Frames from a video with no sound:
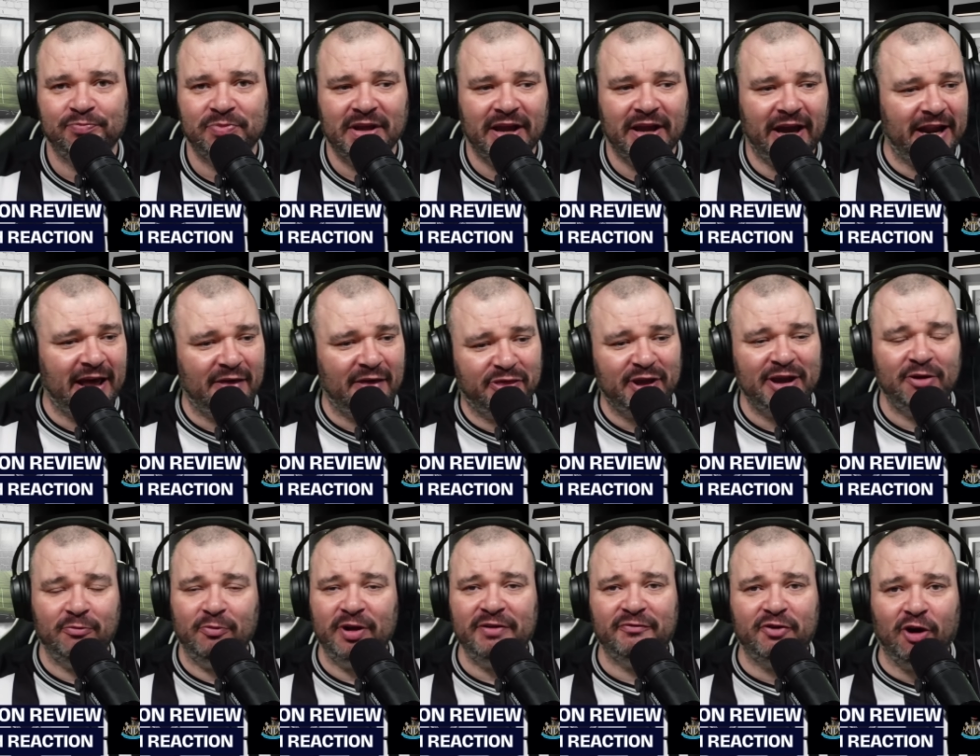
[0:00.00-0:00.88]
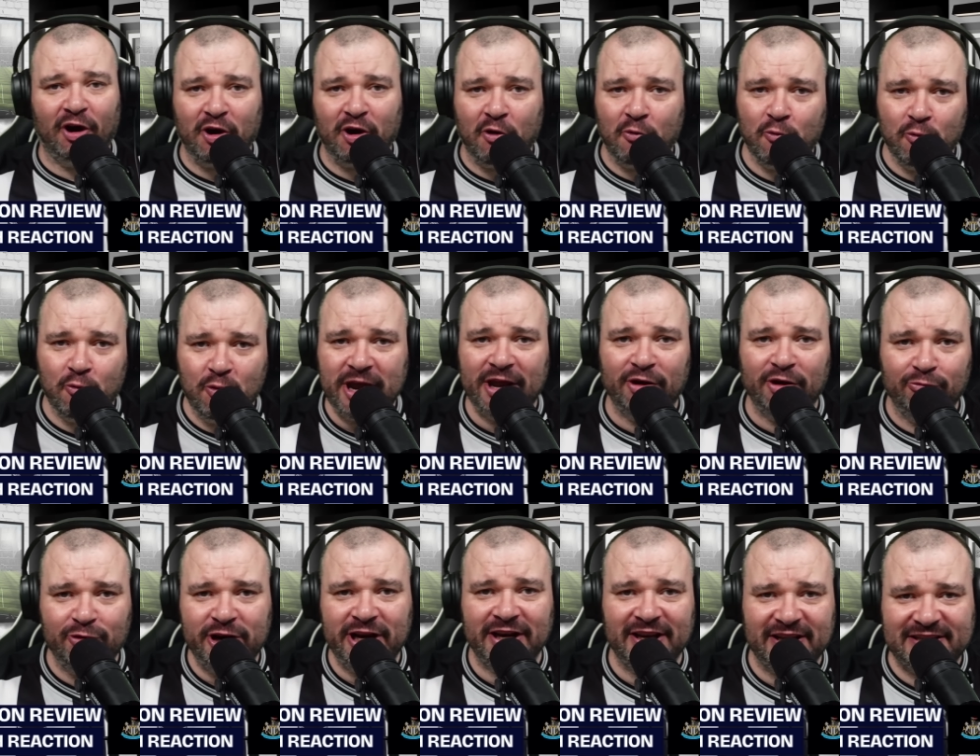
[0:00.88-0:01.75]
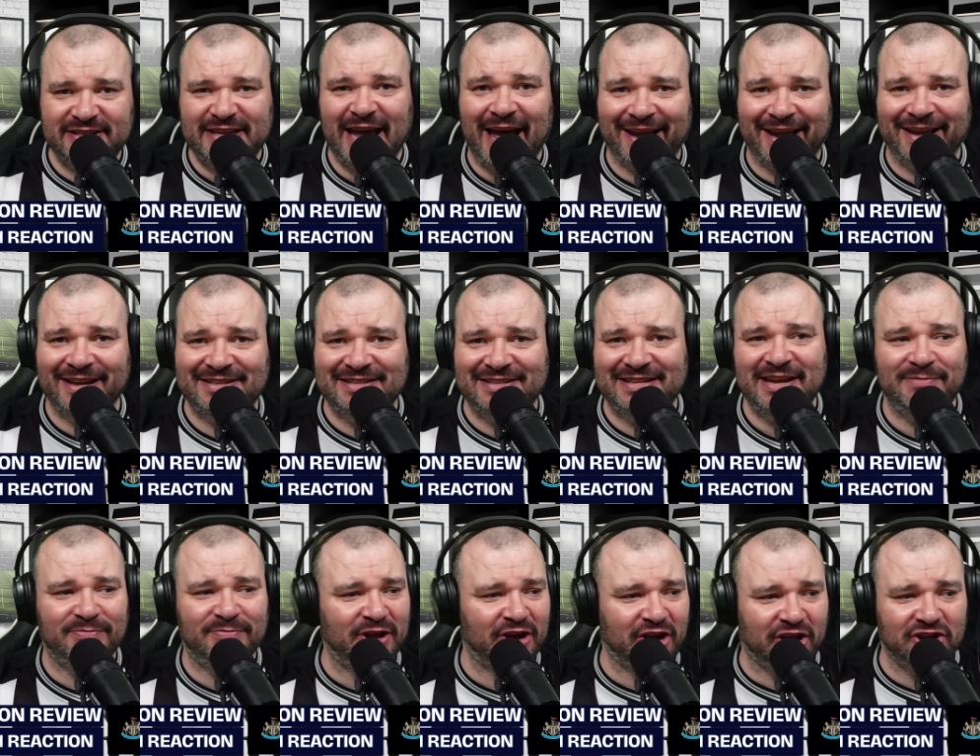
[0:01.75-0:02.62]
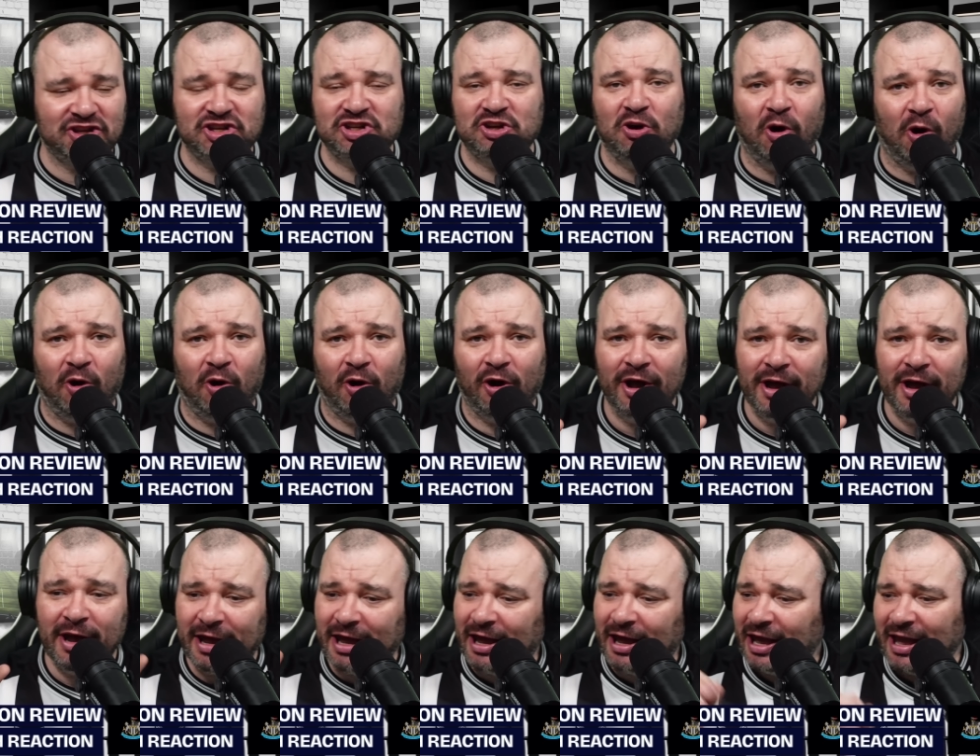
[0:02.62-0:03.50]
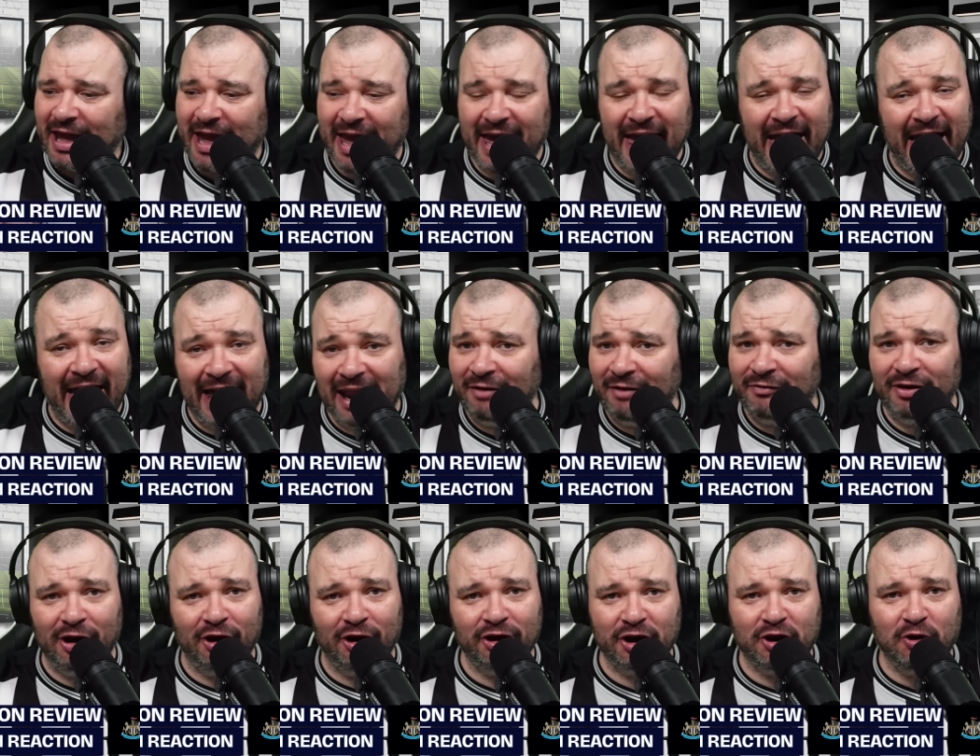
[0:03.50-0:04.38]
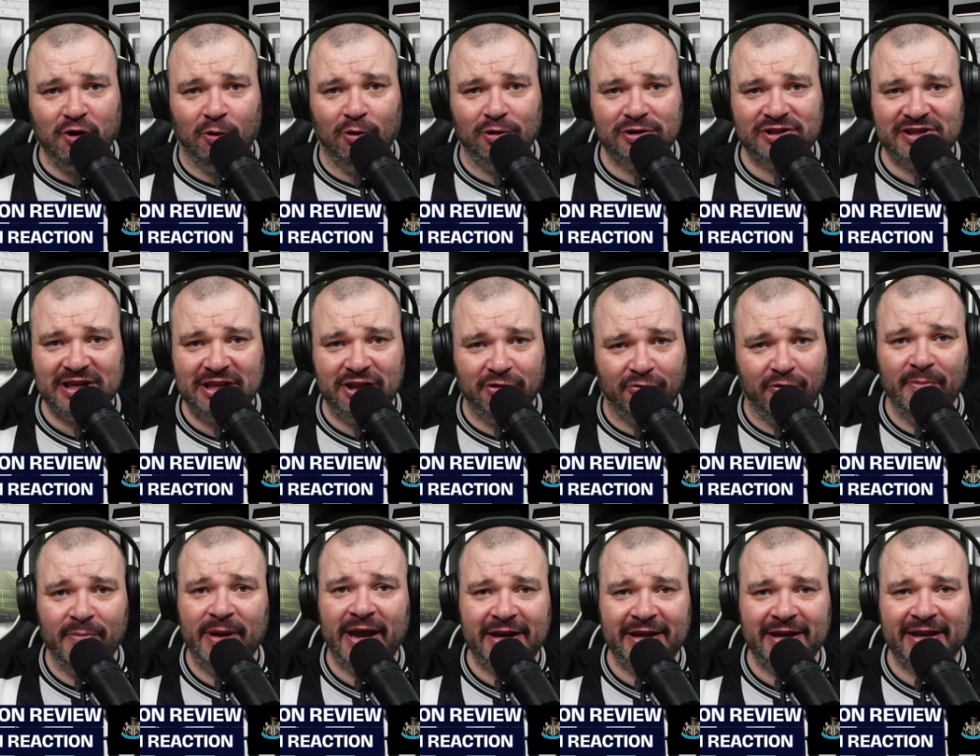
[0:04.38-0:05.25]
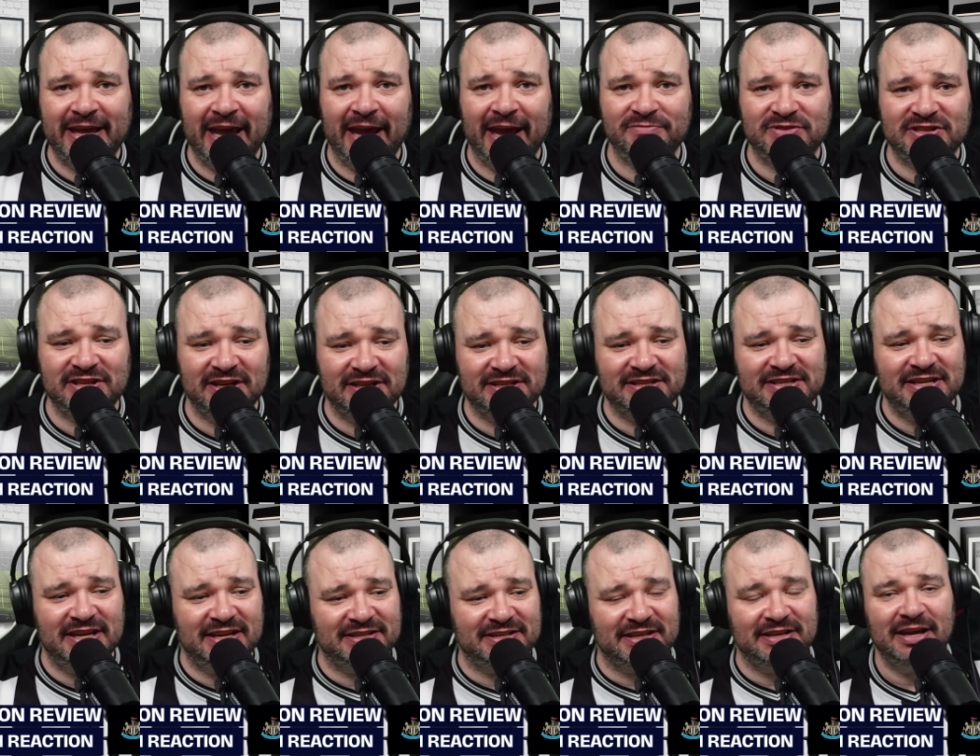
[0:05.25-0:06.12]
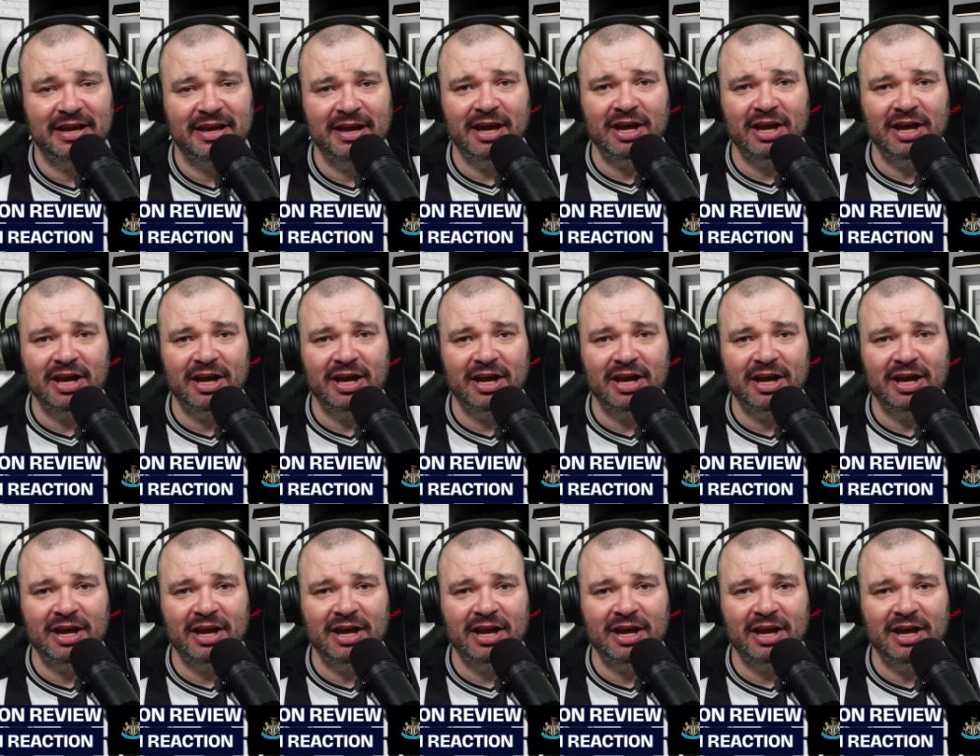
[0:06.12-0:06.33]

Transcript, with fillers: And I think we've got a real, real attacking team that can score a hell of a lot of goals in the remaining games this season.